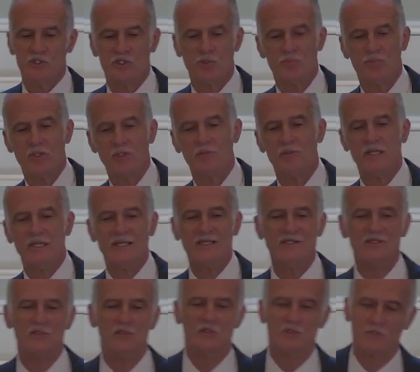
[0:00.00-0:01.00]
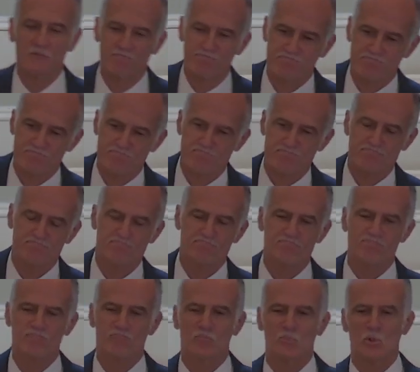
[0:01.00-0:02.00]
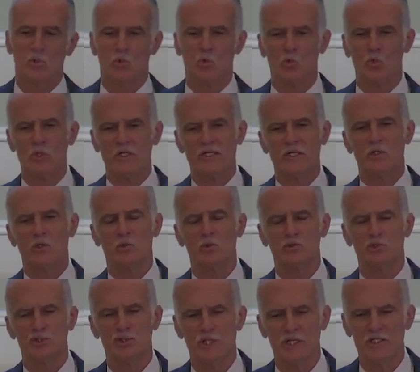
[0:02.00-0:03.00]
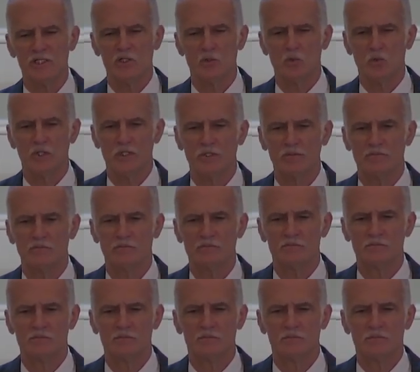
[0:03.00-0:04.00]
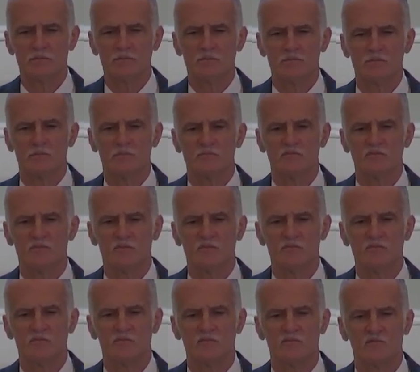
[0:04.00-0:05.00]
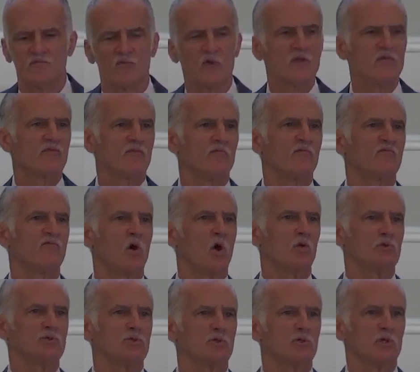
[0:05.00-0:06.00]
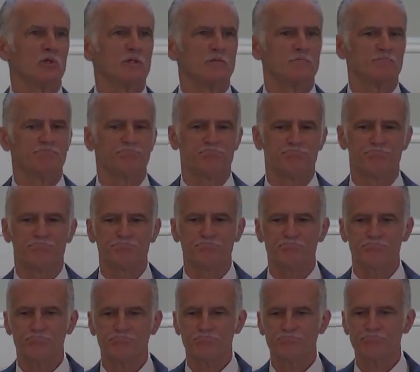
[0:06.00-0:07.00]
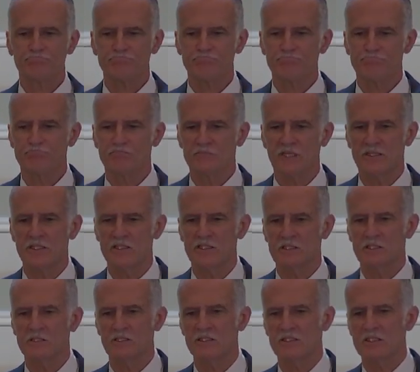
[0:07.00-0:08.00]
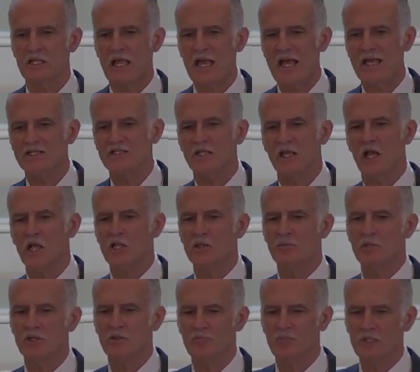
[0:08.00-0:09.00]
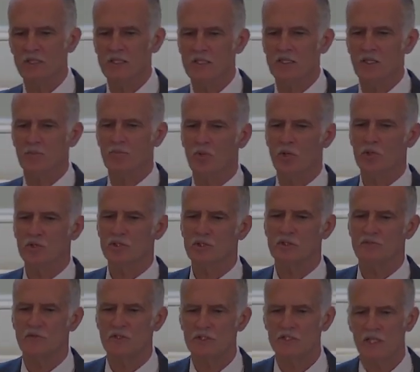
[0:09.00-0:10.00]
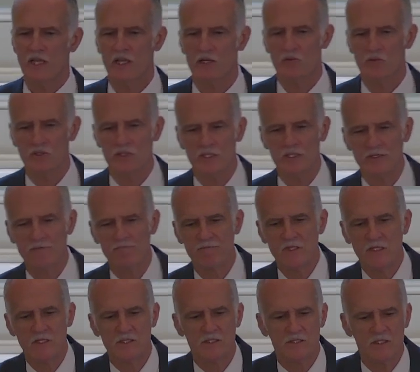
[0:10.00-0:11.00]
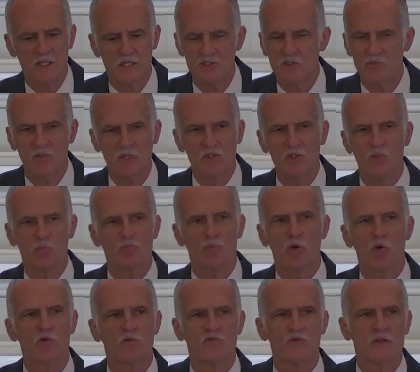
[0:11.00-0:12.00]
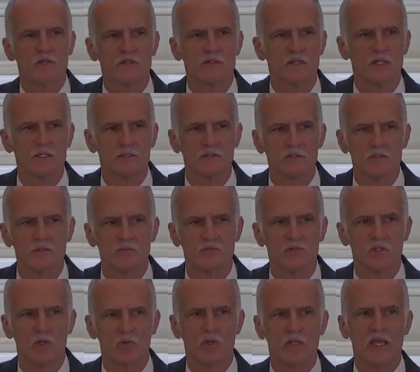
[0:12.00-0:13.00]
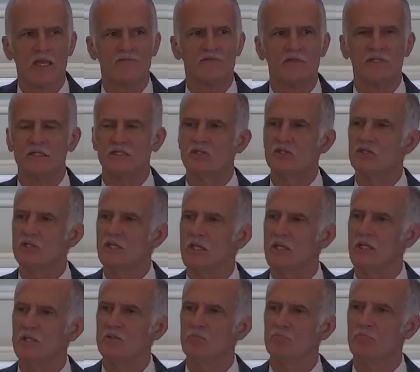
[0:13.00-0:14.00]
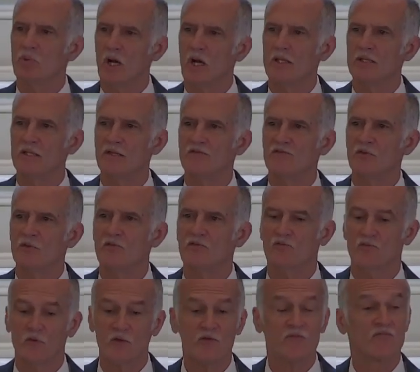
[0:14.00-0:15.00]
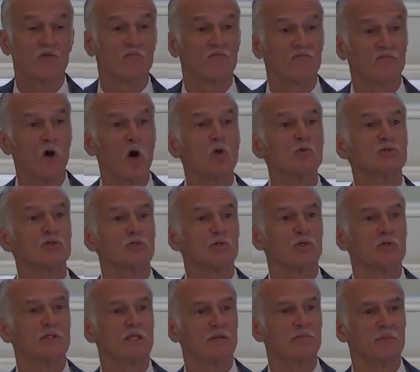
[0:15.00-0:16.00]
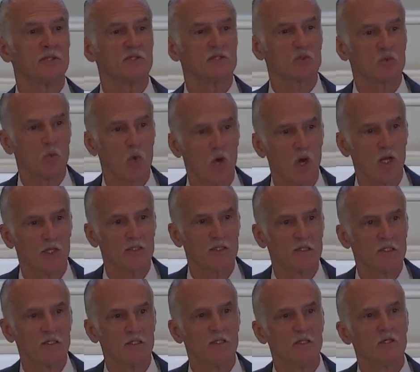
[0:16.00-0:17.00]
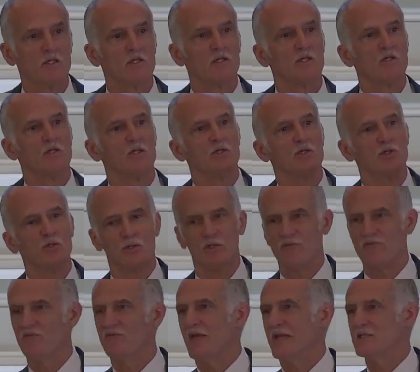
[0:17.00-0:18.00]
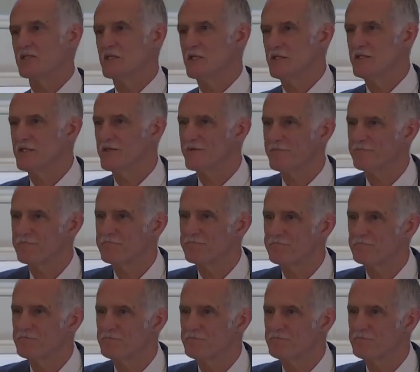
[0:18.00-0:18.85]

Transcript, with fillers: which simply means real, genuine, free from falsehood. Now, this, this last element of being a person of integrity doesn't mean you're perfect and you don't have any sin, but if you're free from falsehood, that means what? You confess it.